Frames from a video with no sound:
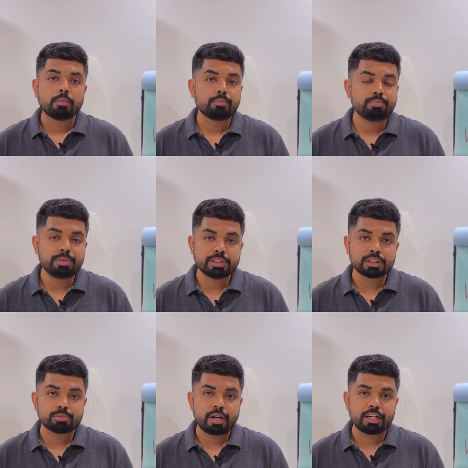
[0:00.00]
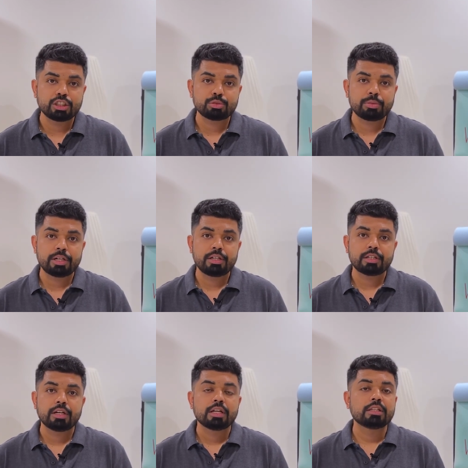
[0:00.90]
business management,
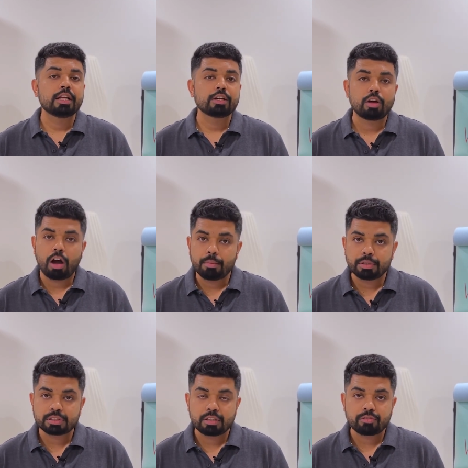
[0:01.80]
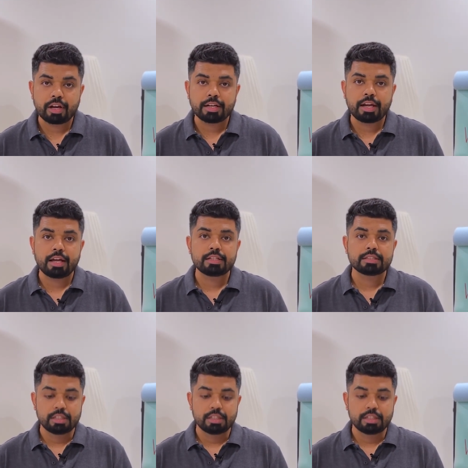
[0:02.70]
then commerce and finance,